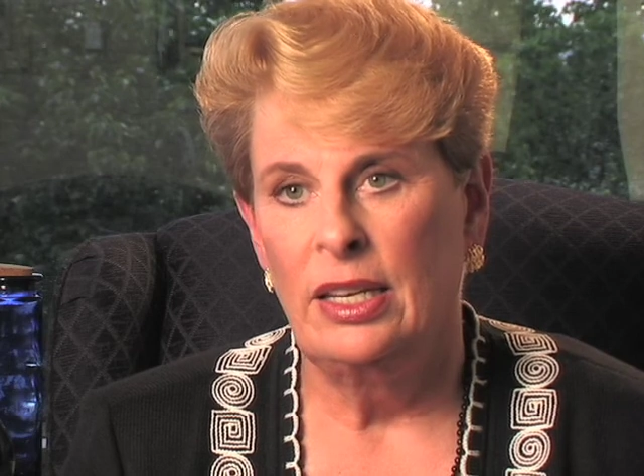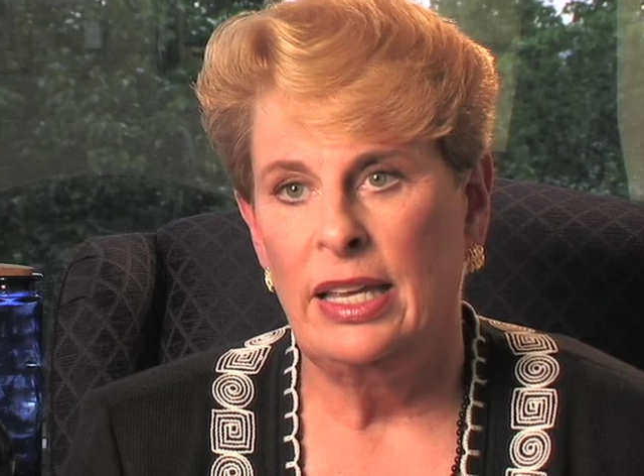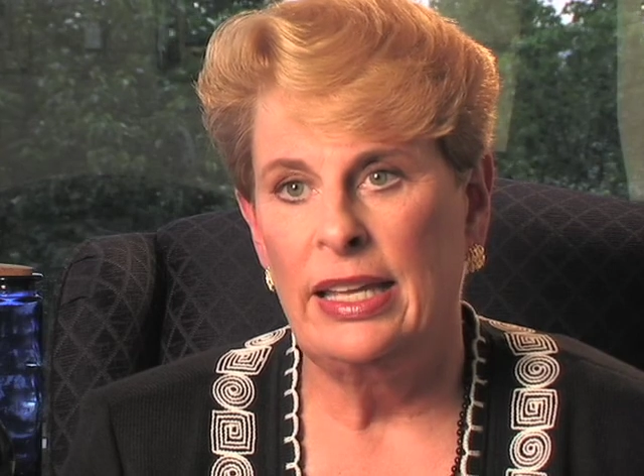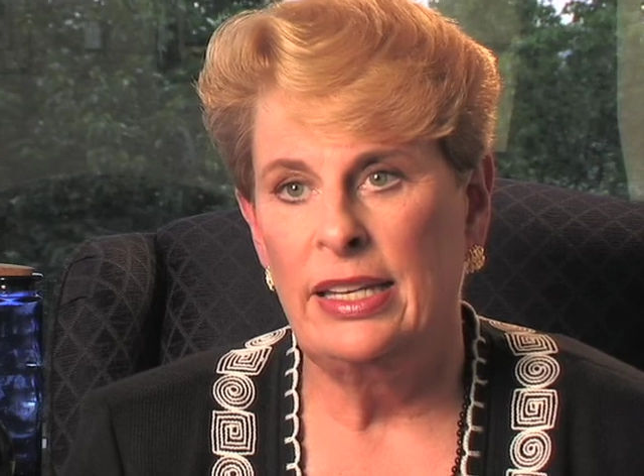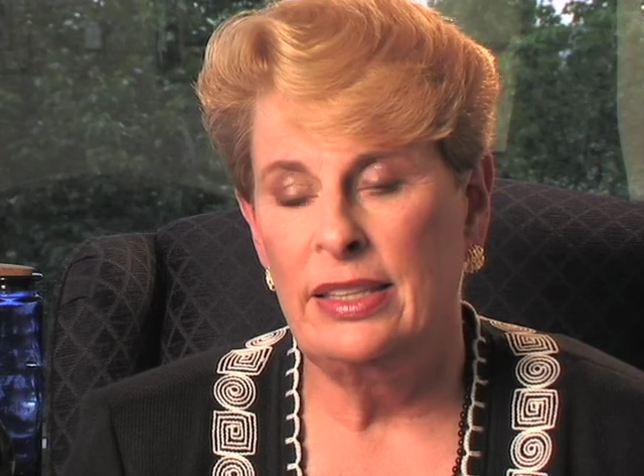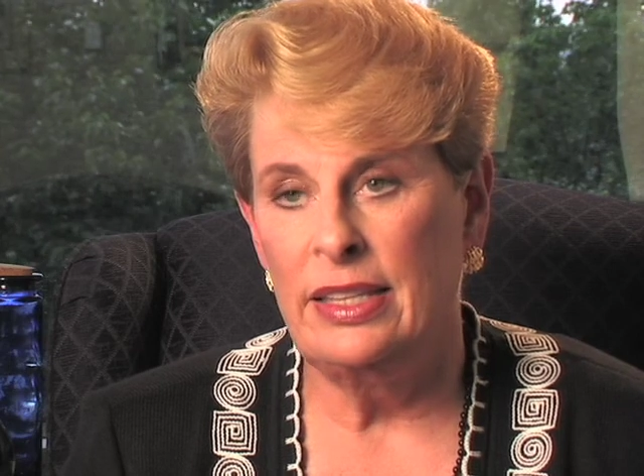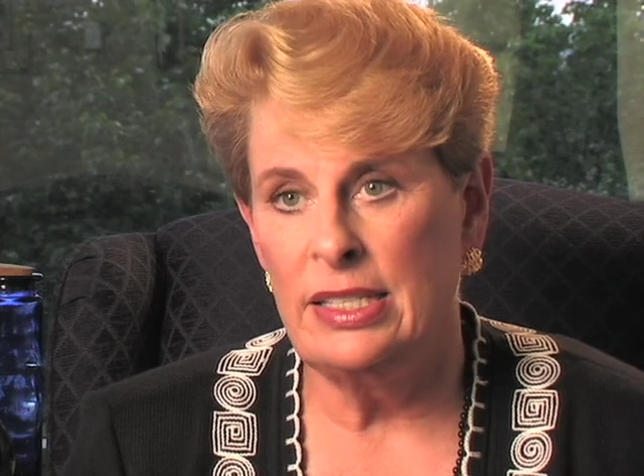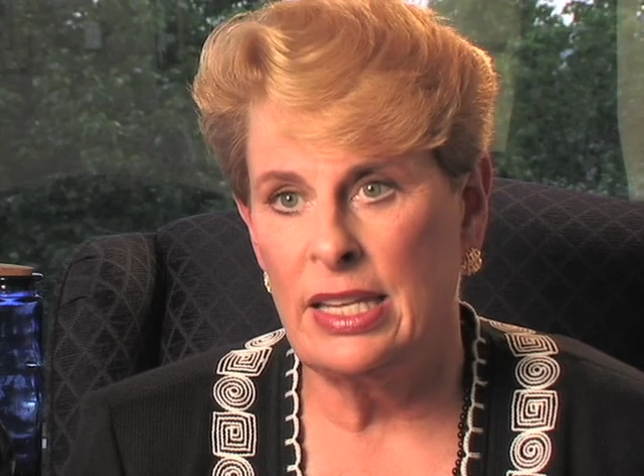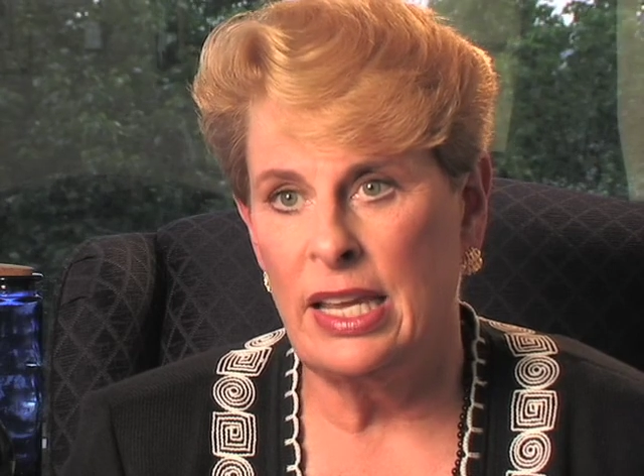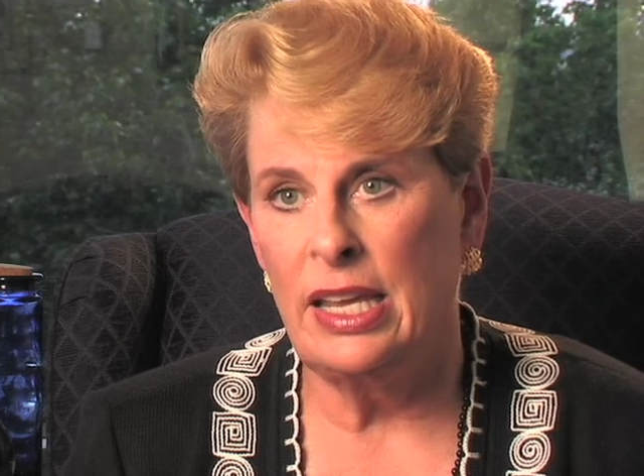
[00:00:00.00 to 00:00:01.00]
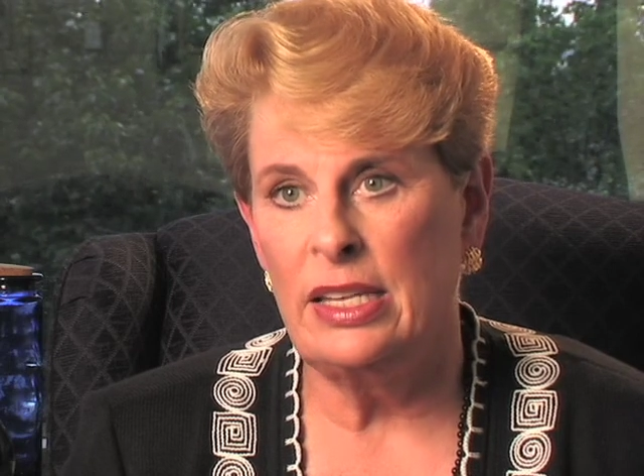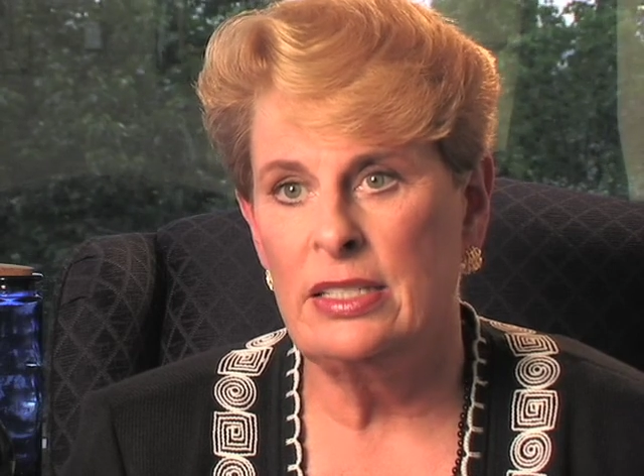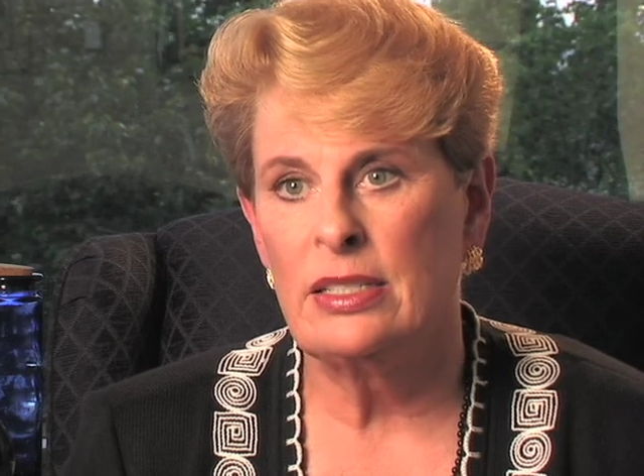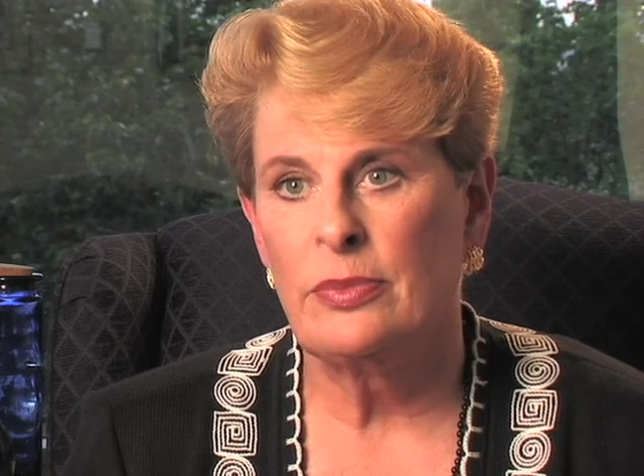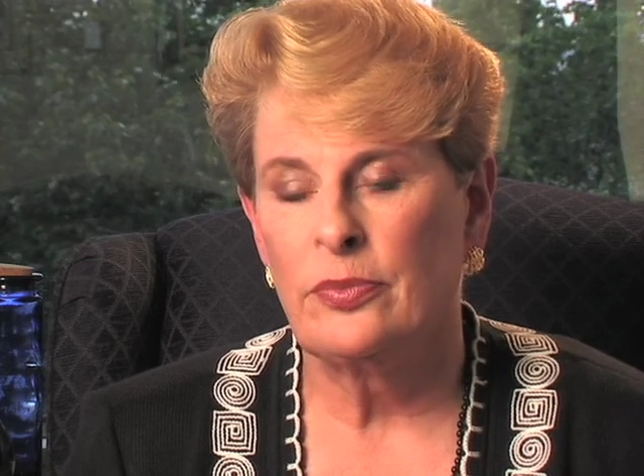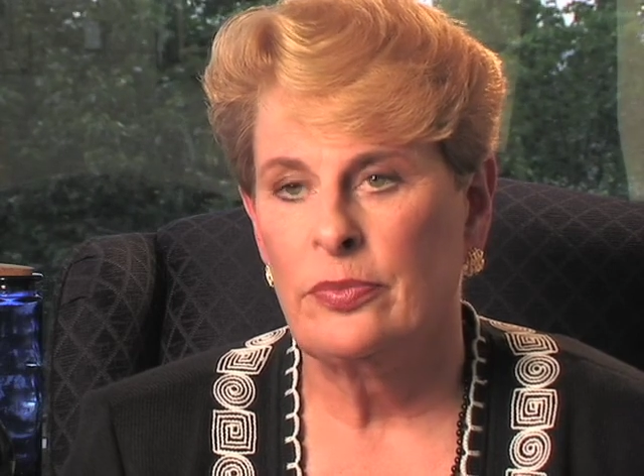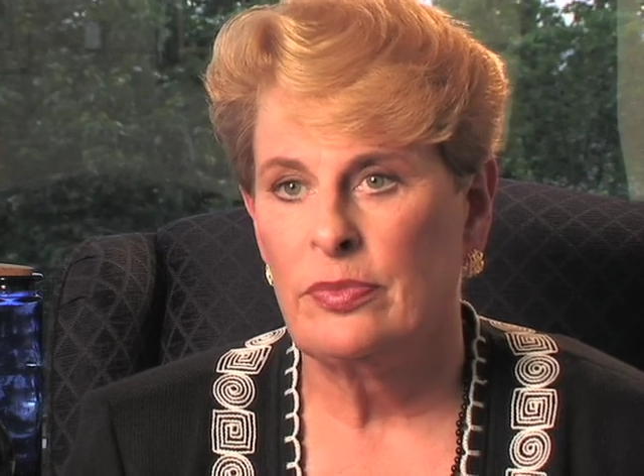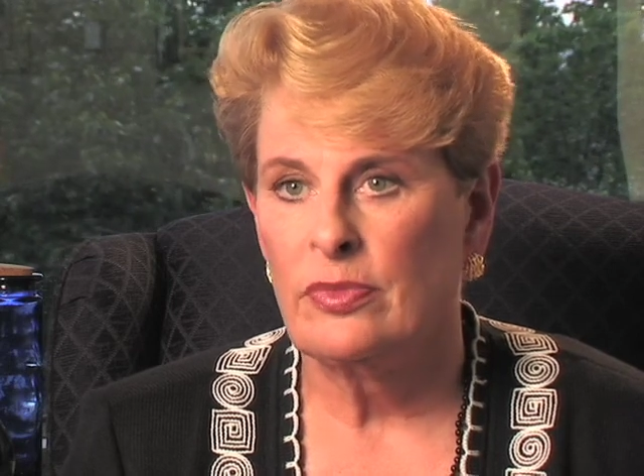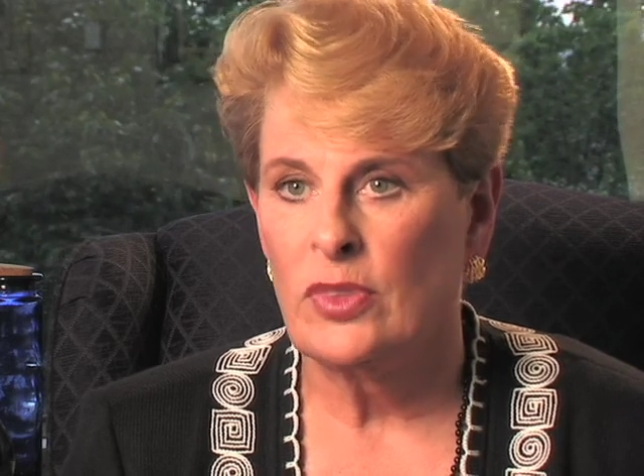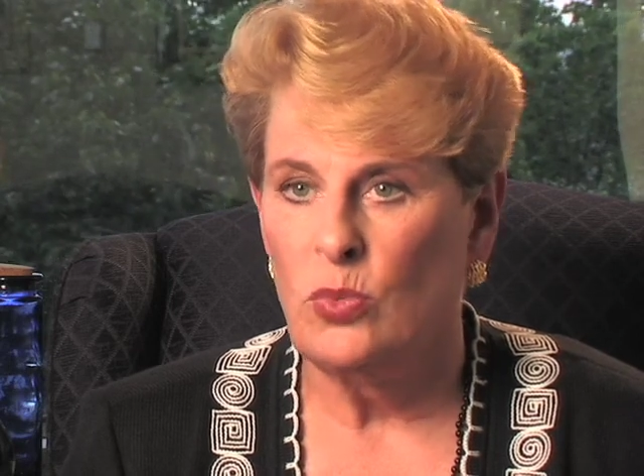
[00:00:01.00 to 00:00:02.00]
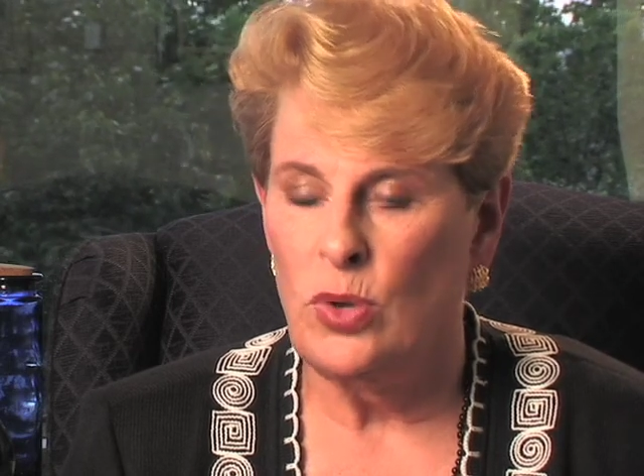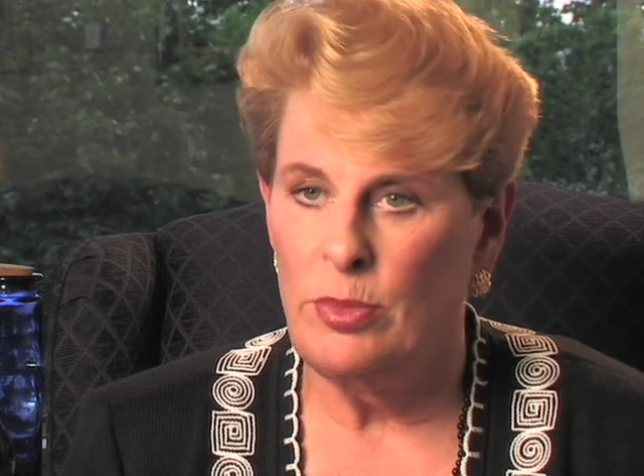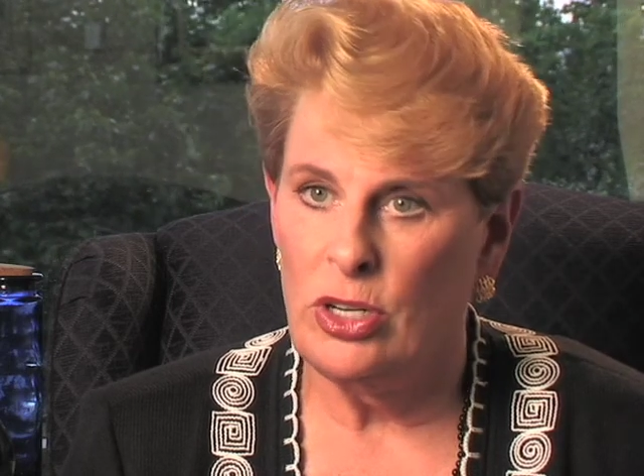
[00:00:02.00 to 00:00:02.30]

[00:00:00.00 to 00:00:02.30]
And in this case, women